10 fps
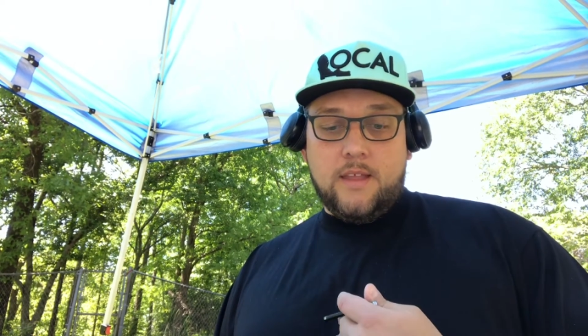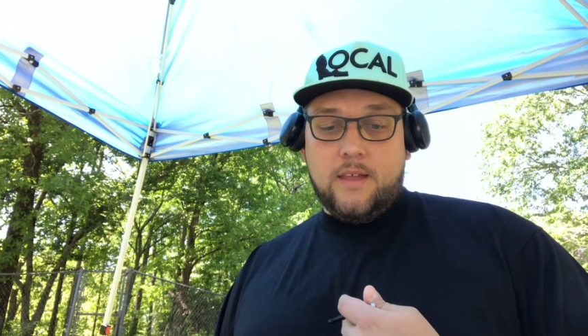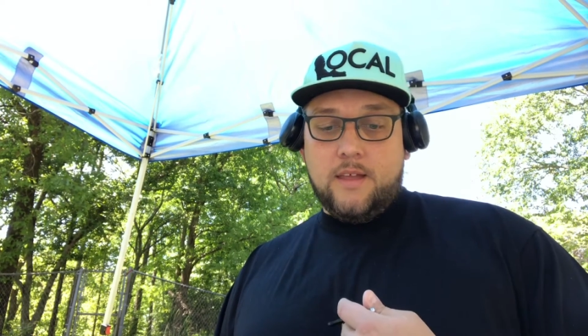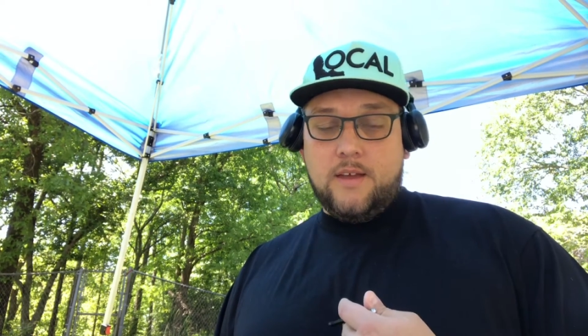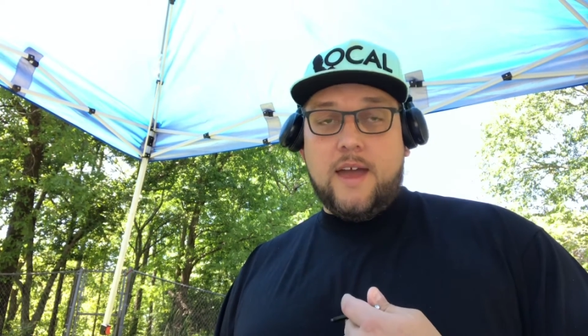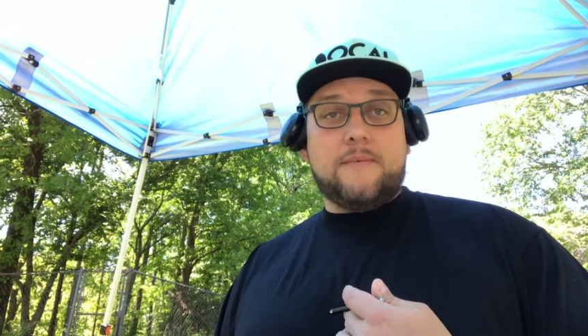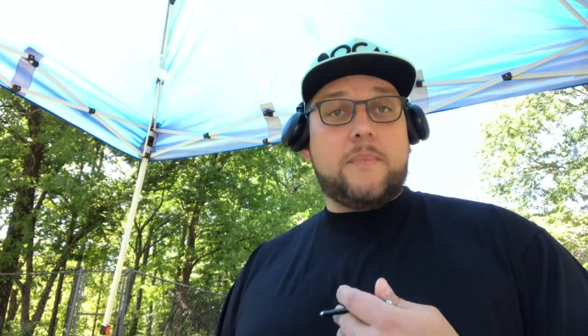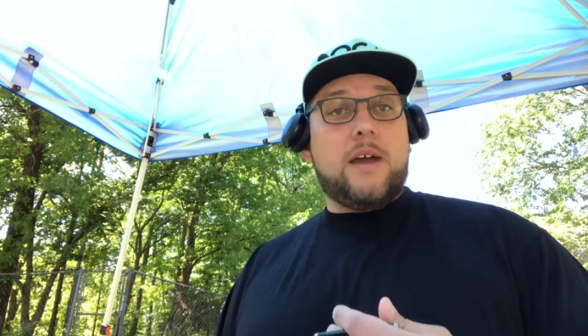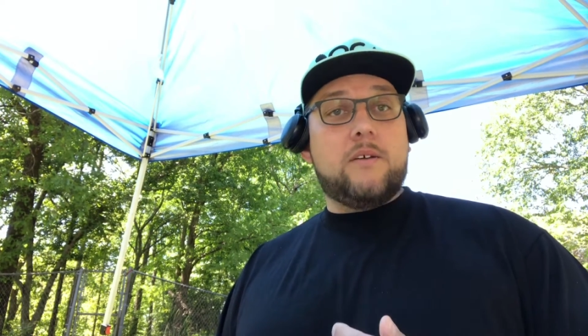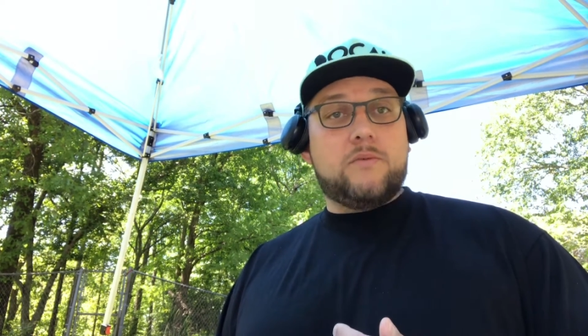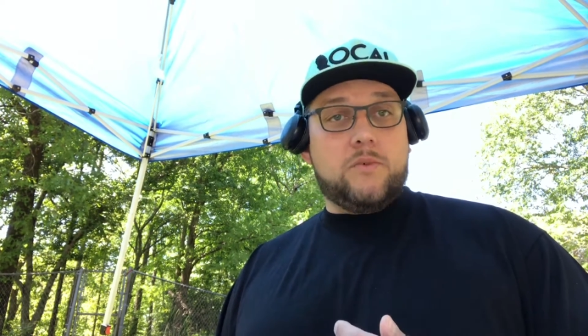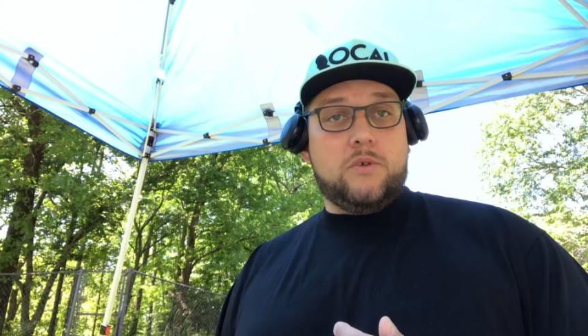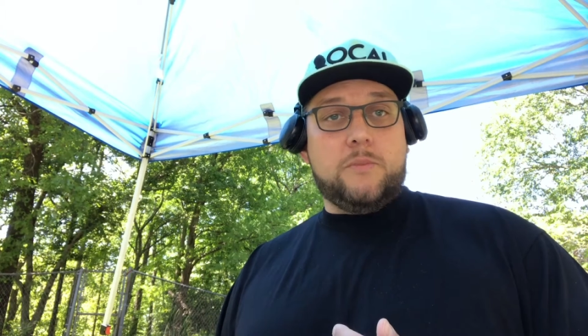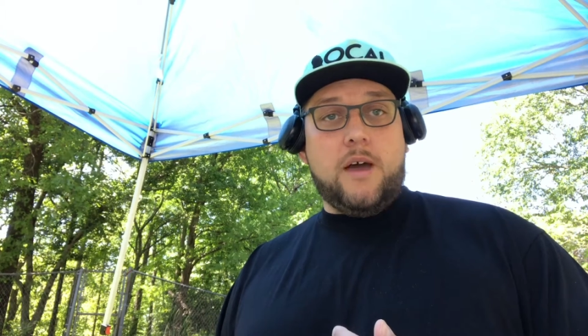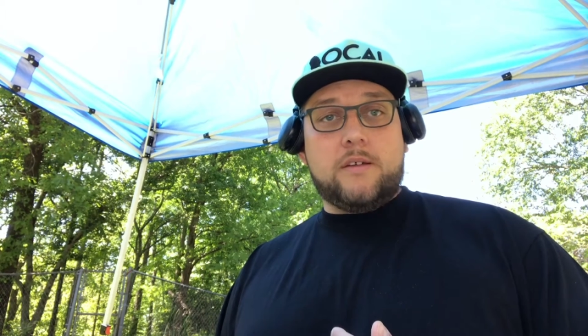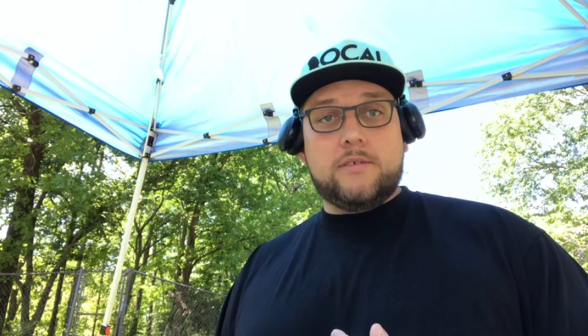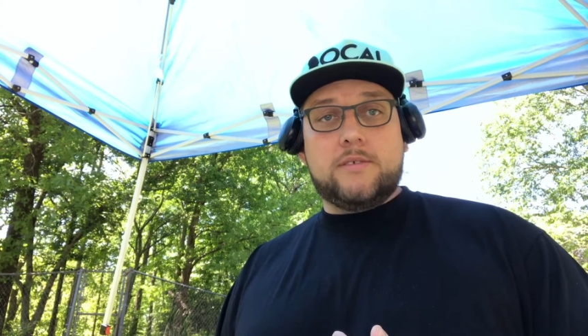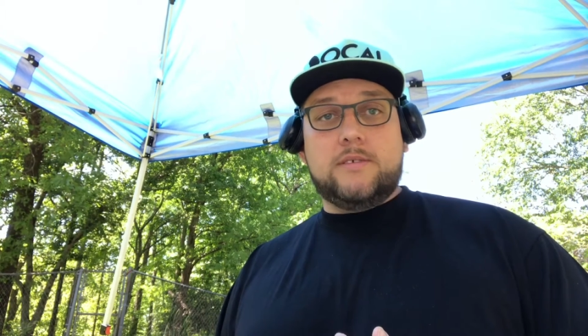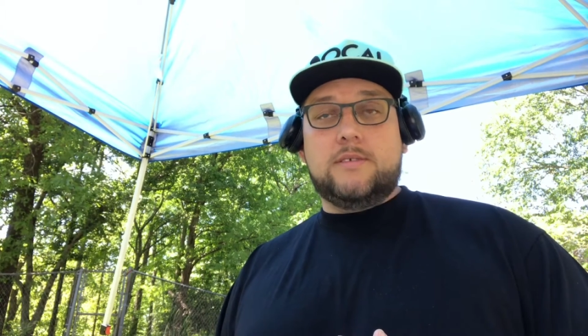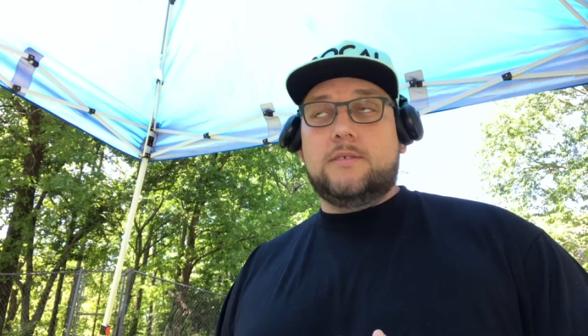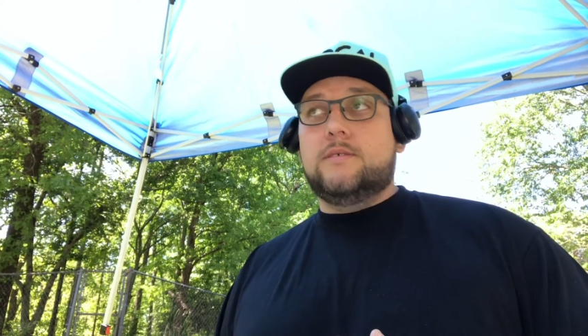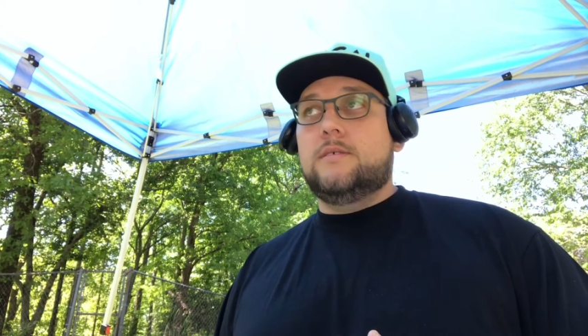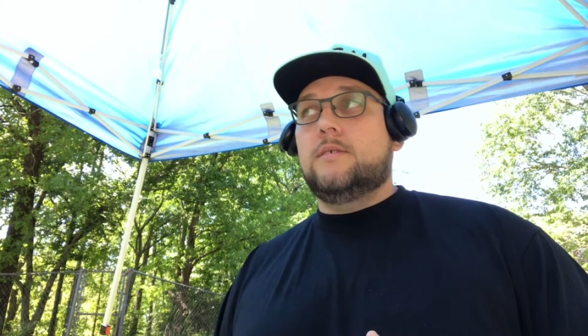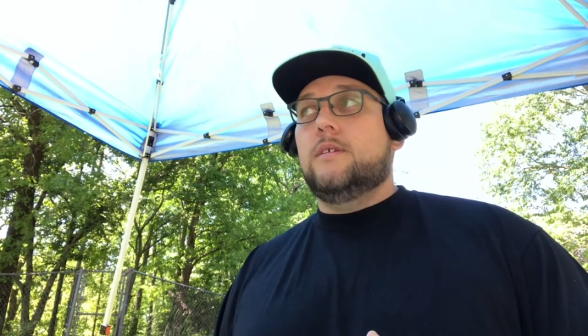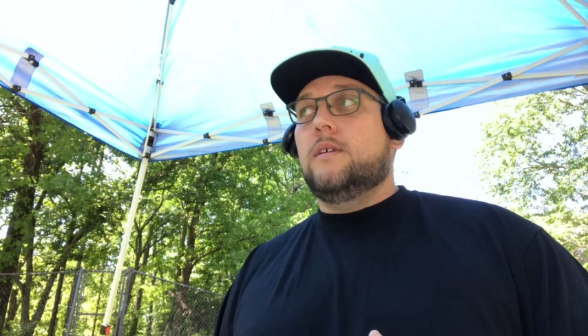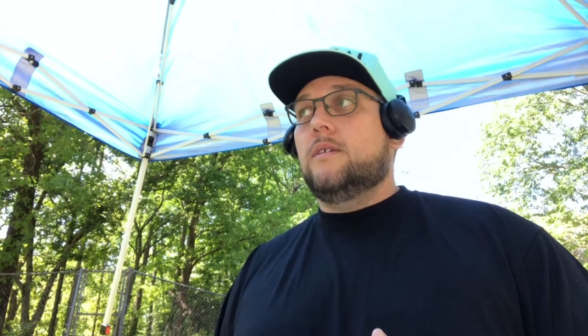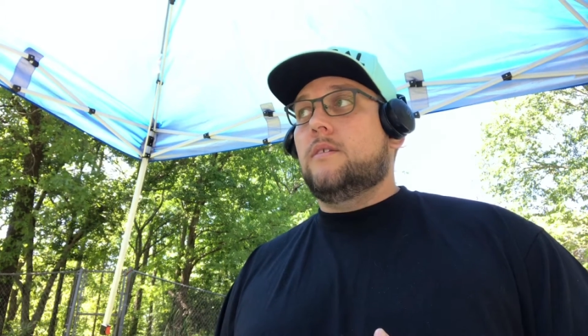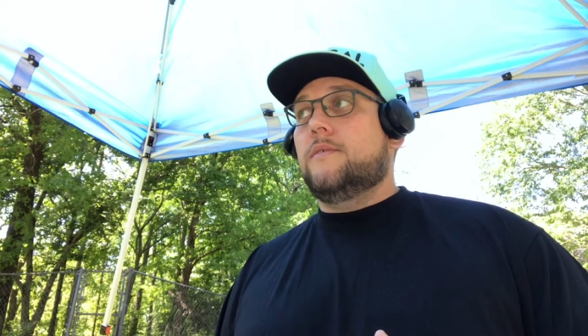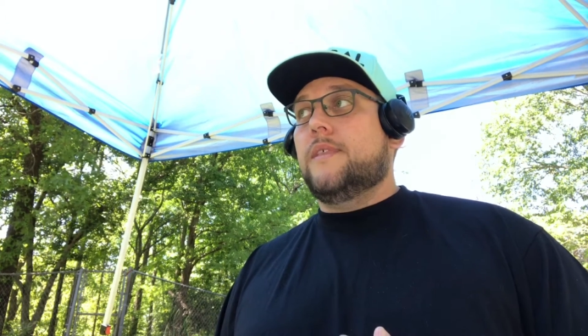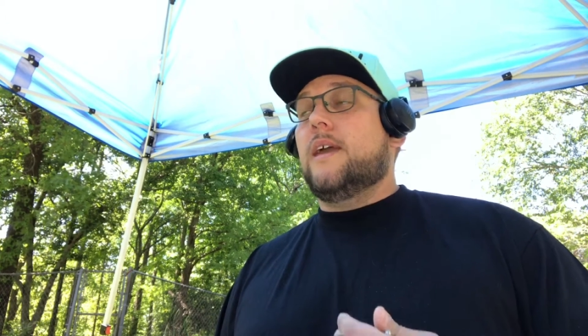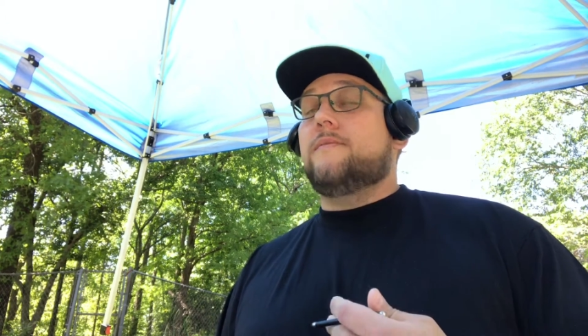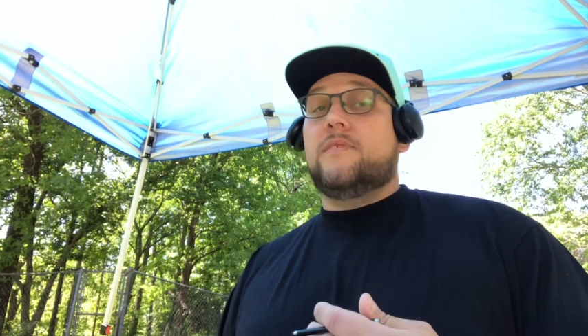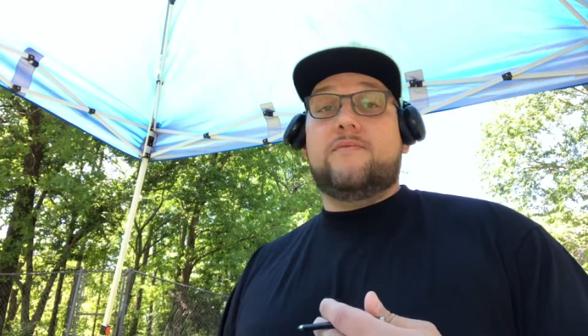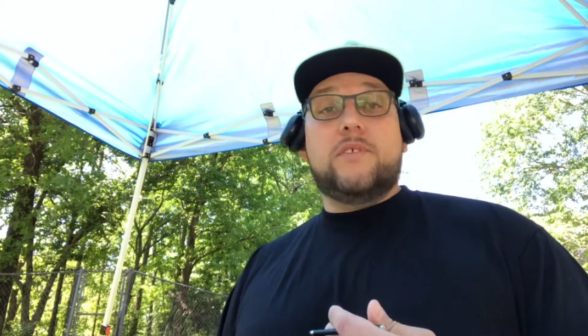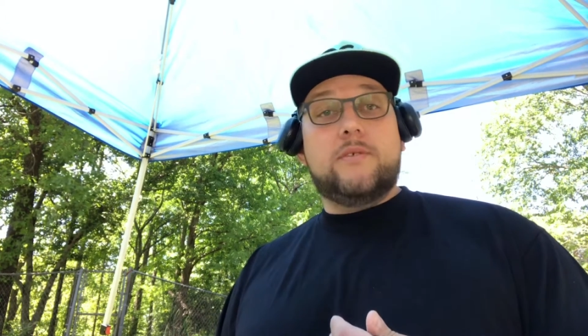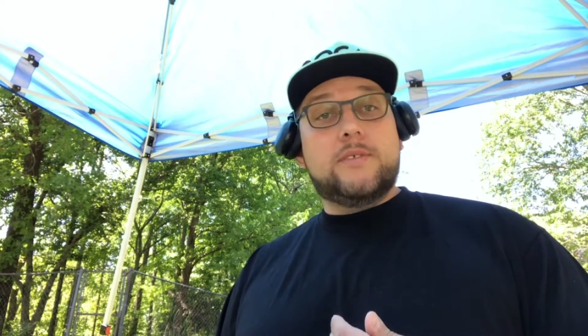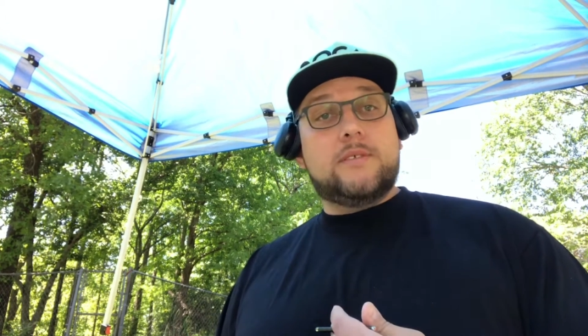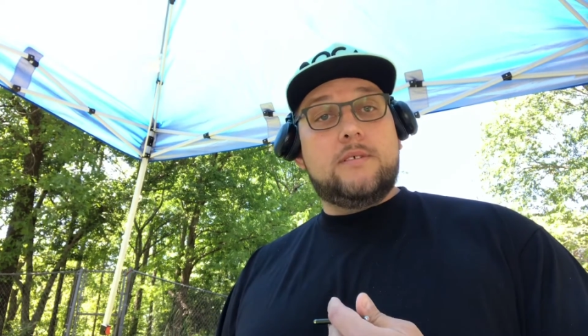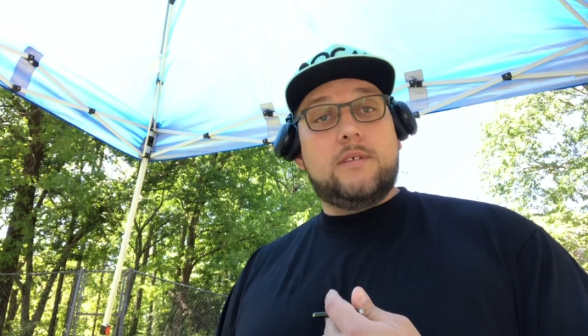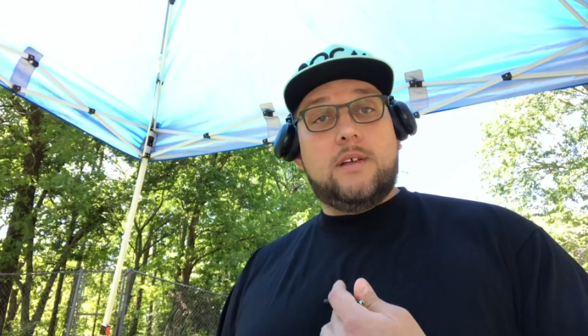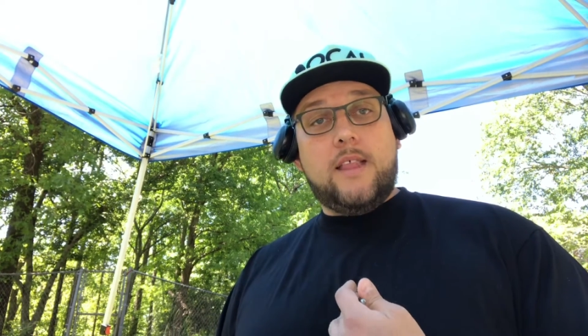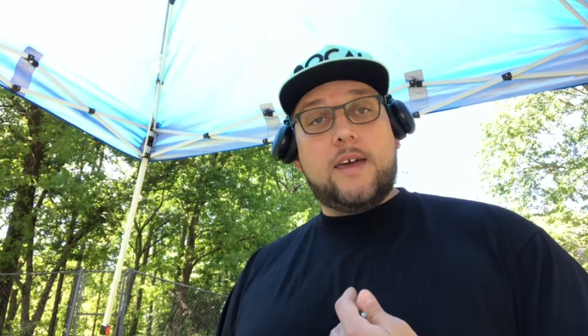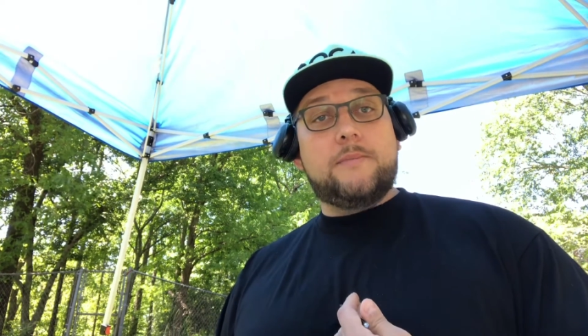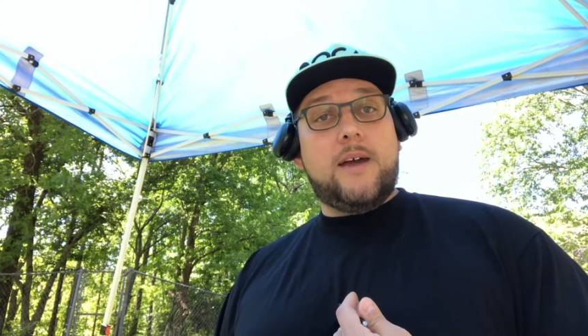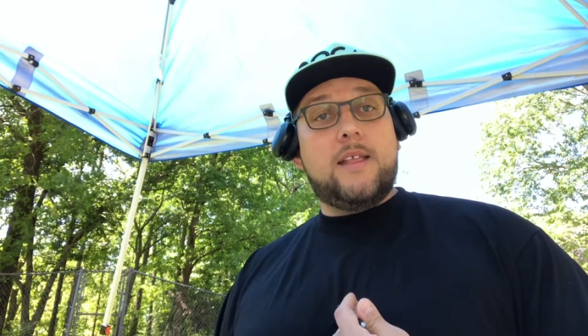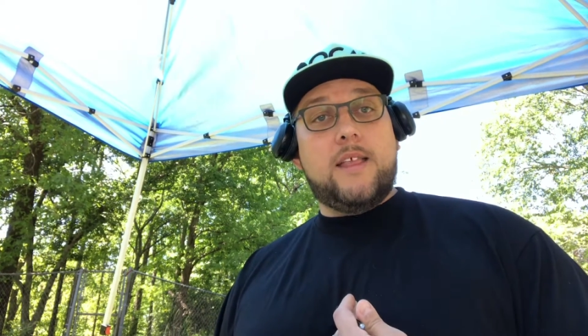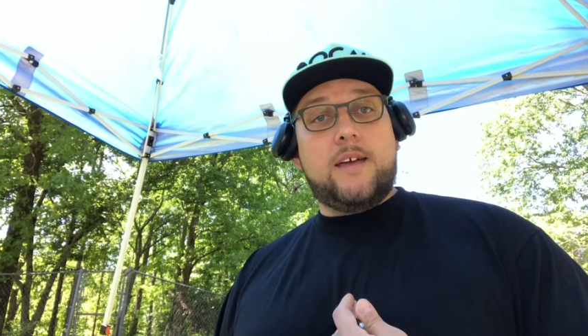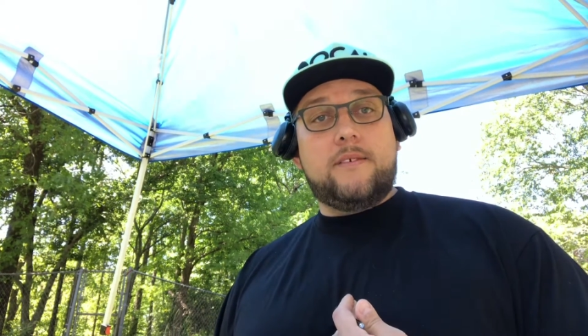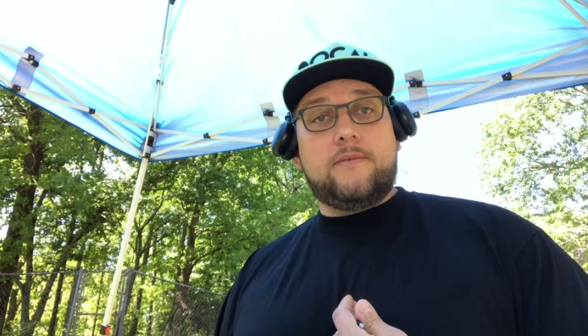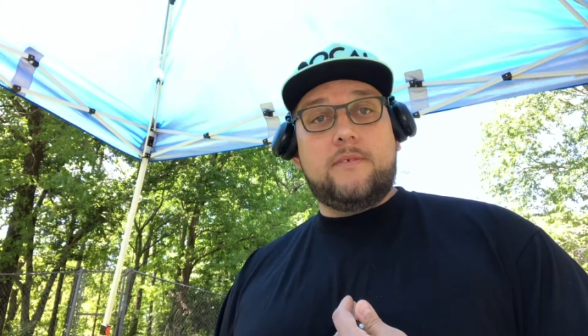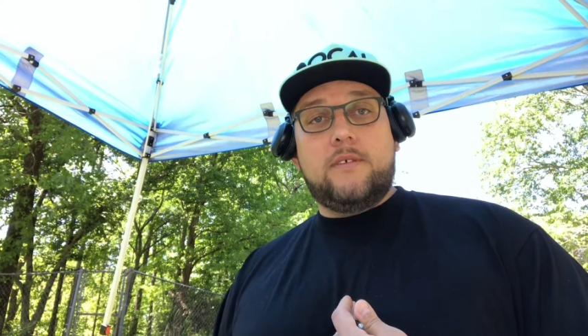I have my own role models, and they have influenced a lot in my life,